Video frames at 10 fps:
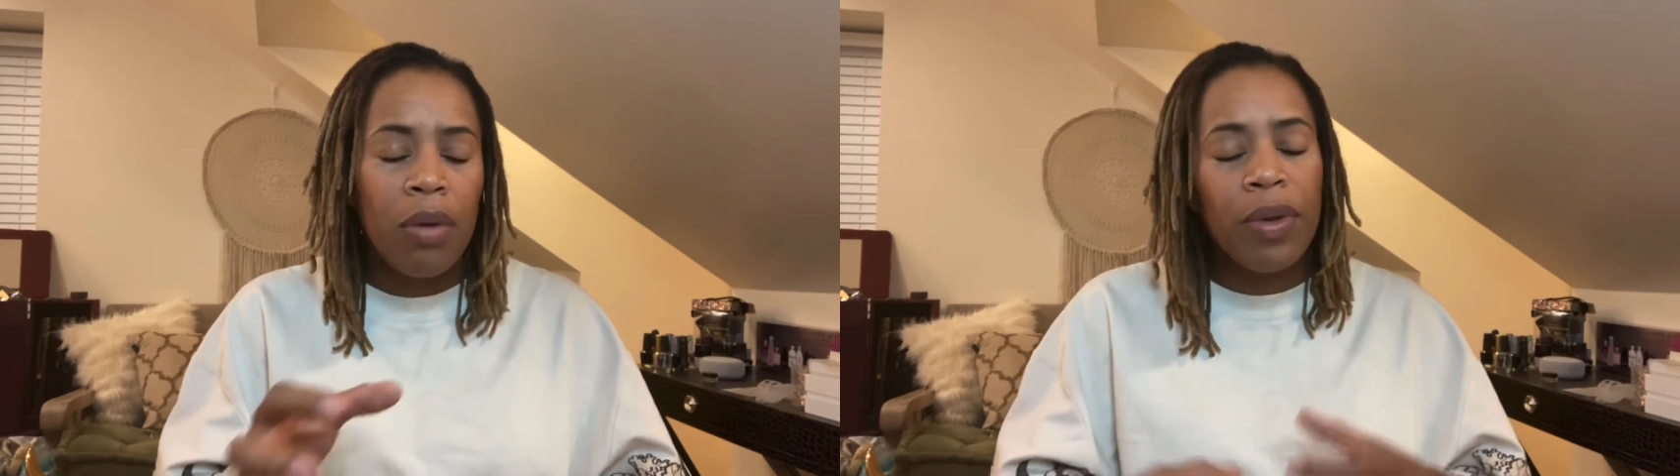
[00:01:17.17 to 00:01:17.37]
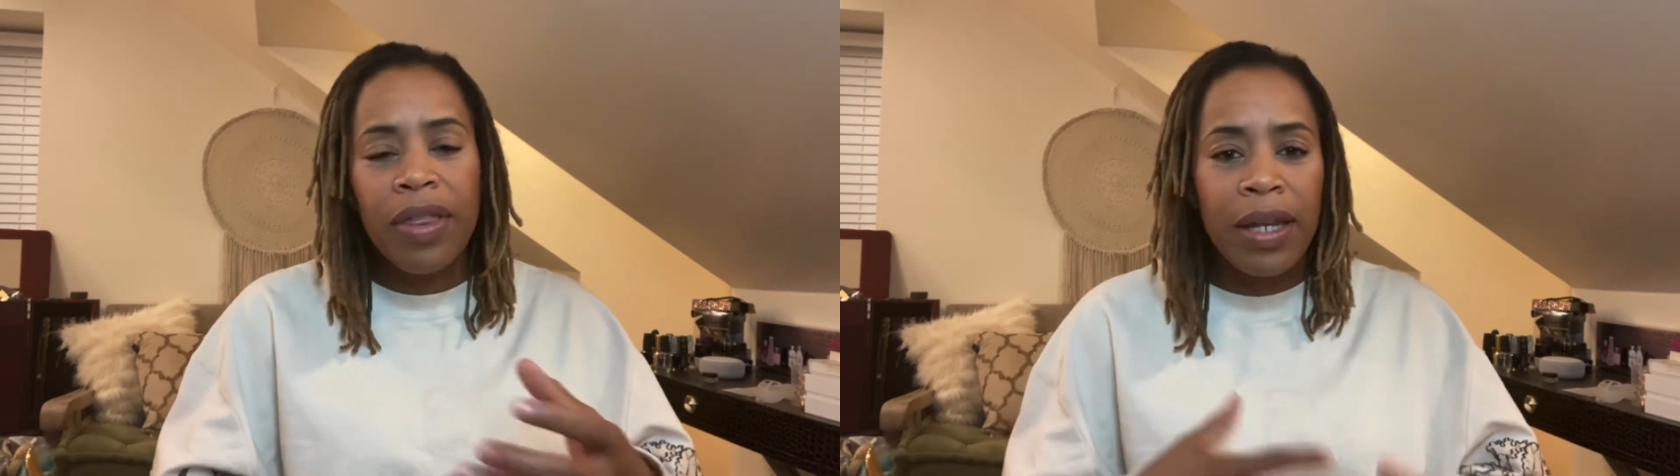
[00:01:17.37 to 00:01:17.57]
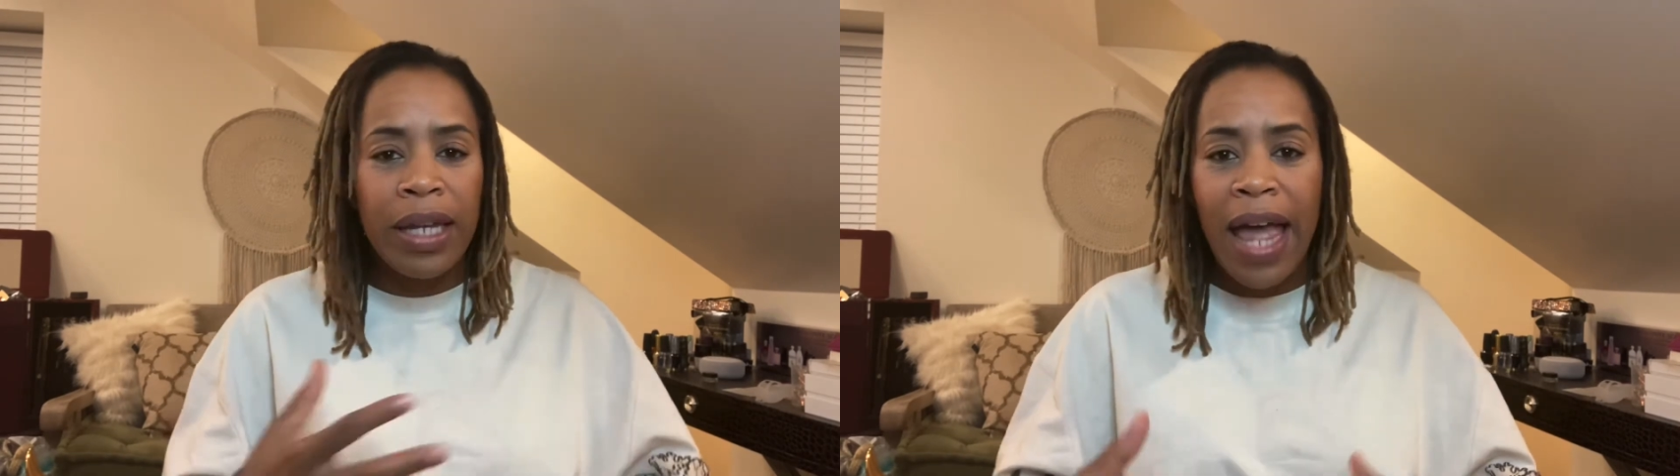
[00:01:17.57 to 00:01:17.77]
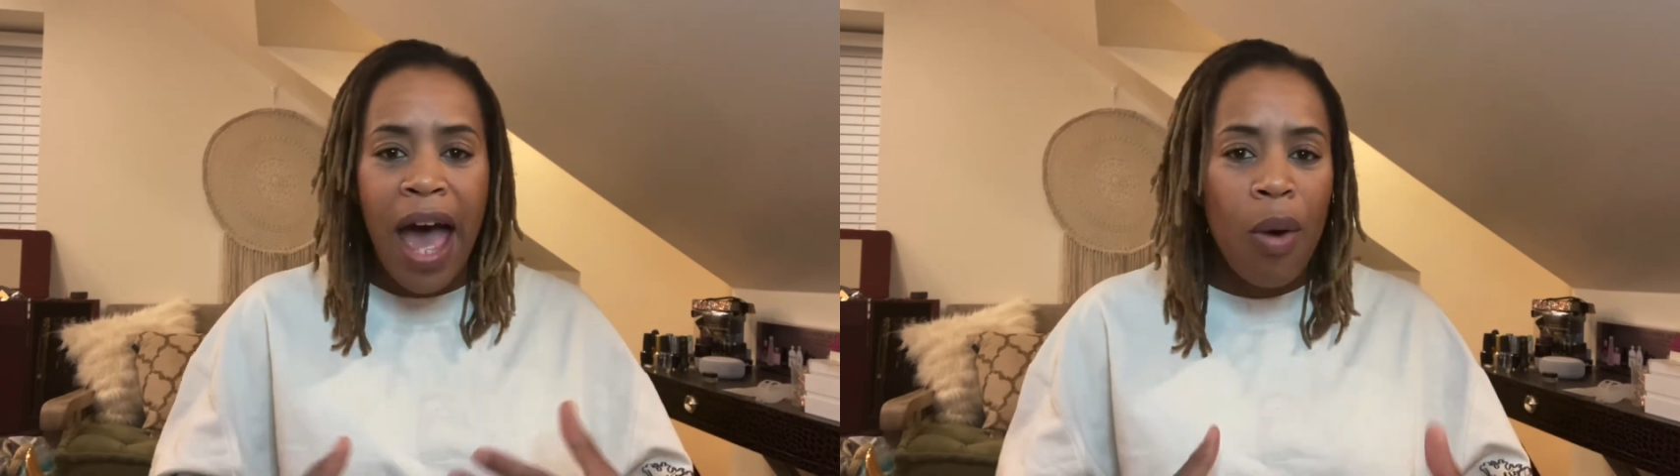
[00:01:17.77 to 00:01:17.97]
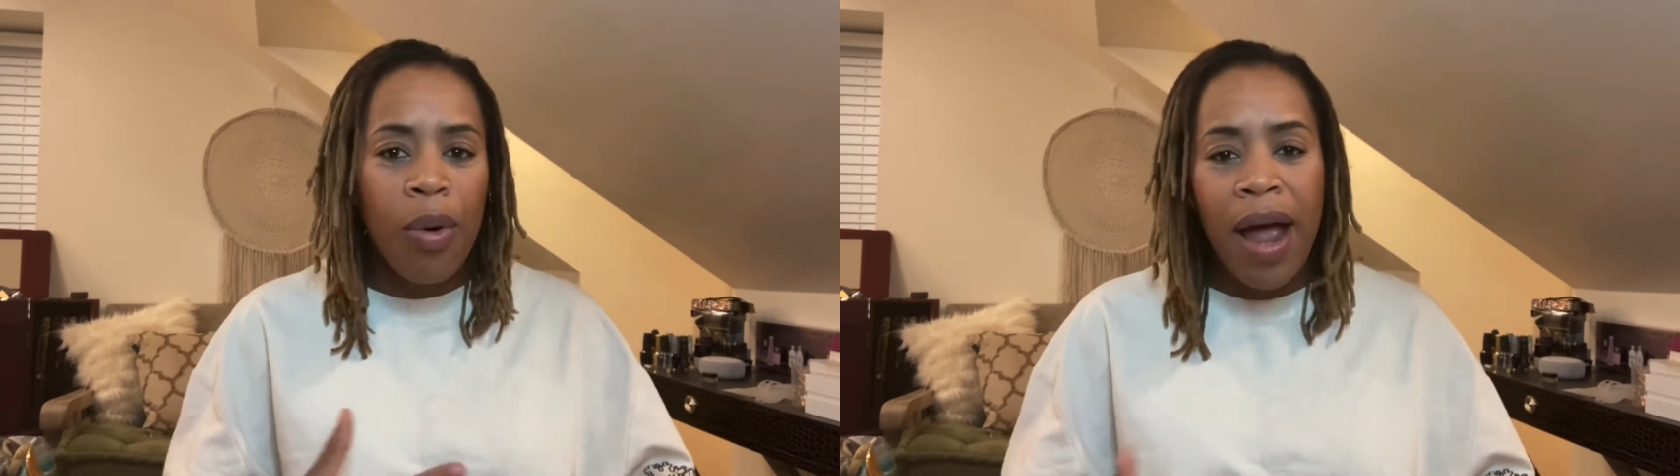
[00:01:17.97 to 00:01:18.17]
within an
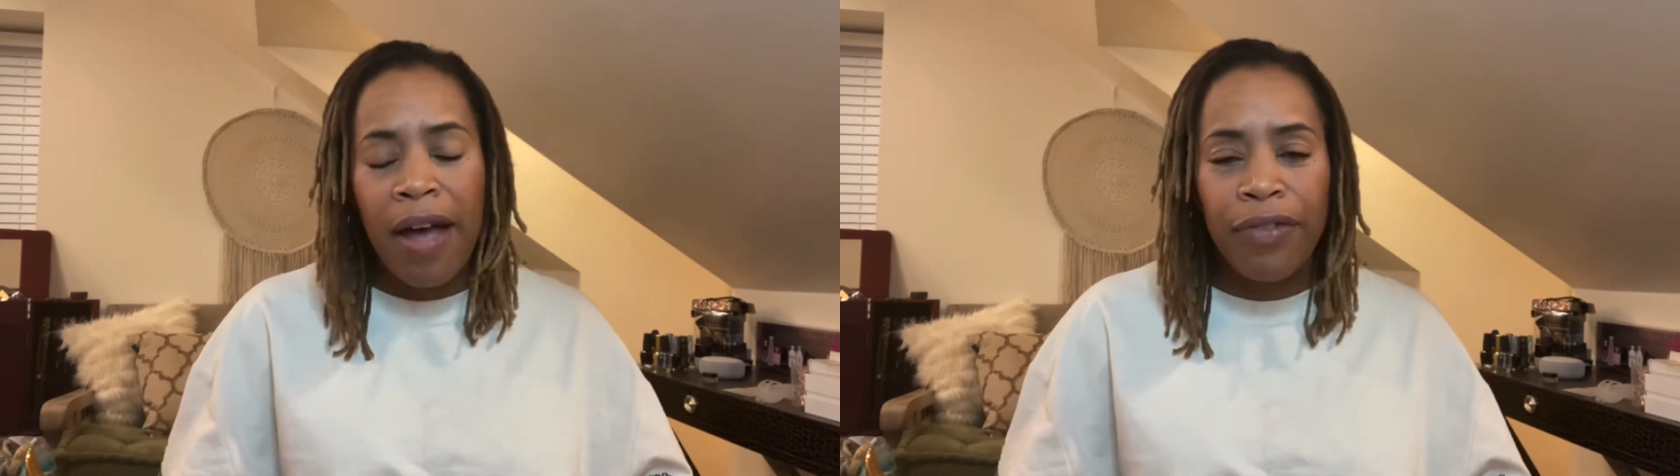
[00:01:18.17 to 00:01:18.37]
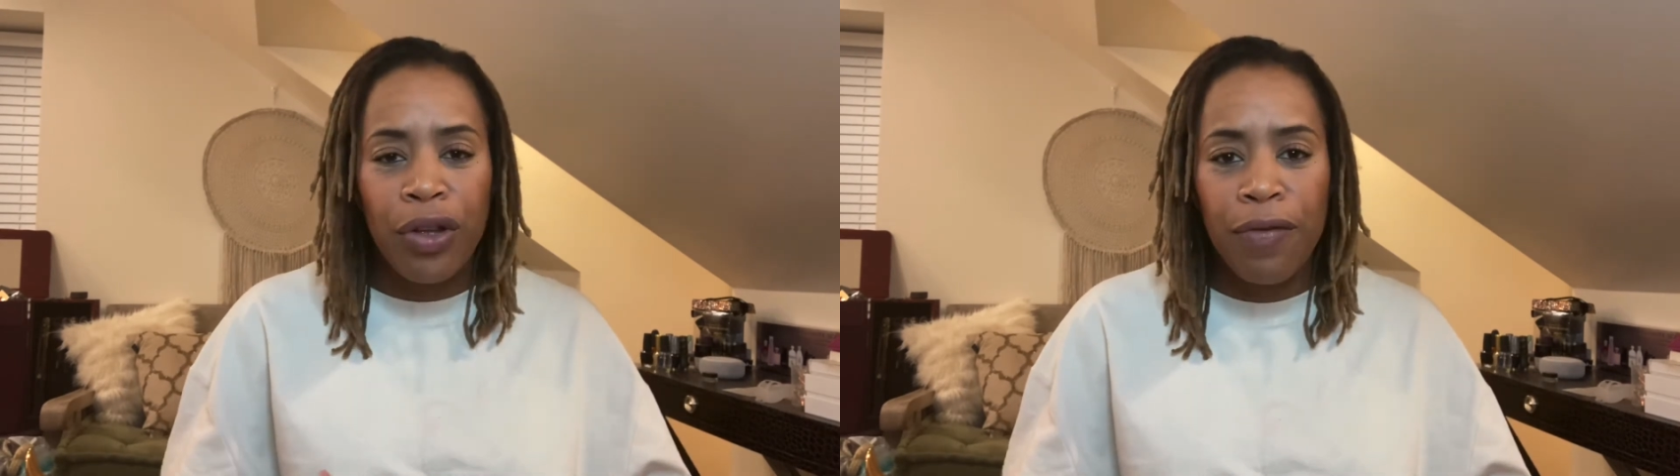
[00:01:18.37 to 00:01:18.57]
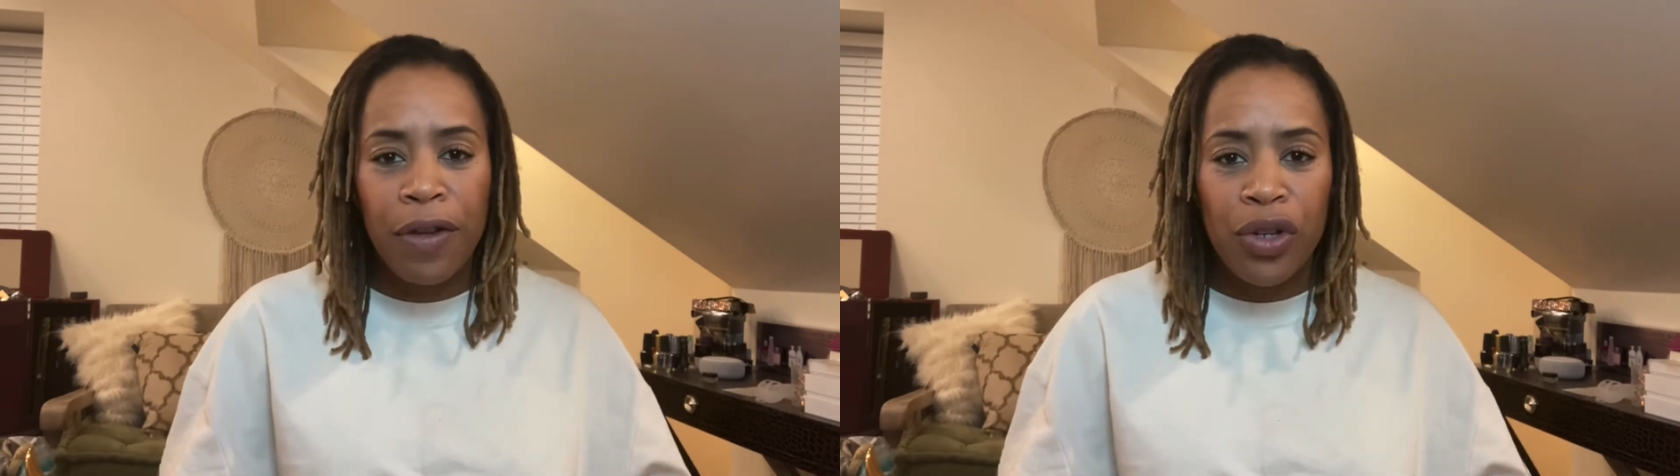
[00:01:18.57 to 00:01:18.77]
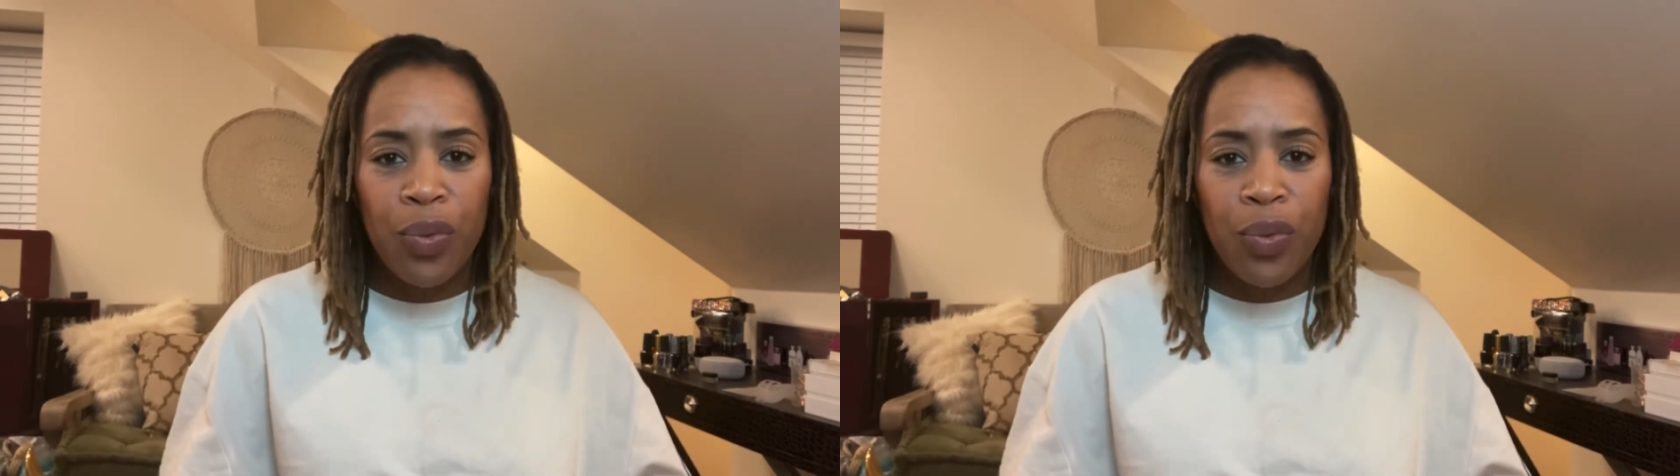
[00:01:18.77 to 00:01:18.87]
hour after you finish